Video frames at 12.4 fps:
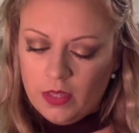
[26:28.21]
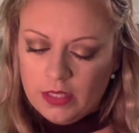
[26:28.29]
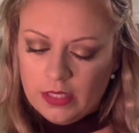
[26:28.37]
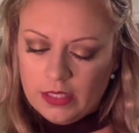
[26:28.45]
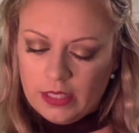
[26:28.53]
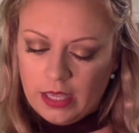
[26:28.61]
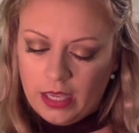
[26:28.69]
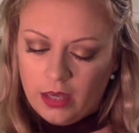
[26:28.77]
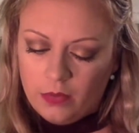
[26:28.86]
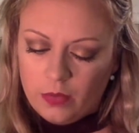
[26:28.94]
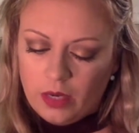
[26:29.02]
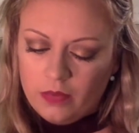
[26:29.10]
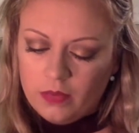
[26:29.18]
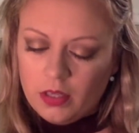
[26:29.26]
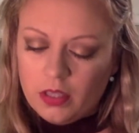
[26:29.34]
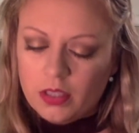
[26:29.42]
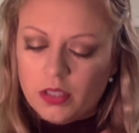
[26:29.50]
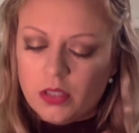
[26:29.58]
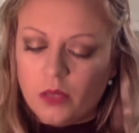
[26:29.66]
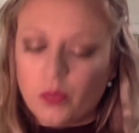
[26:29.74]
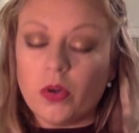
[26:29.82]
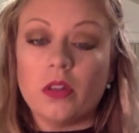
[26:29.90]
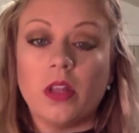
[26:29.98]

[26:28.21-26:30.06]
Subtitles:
This is a Revlon Super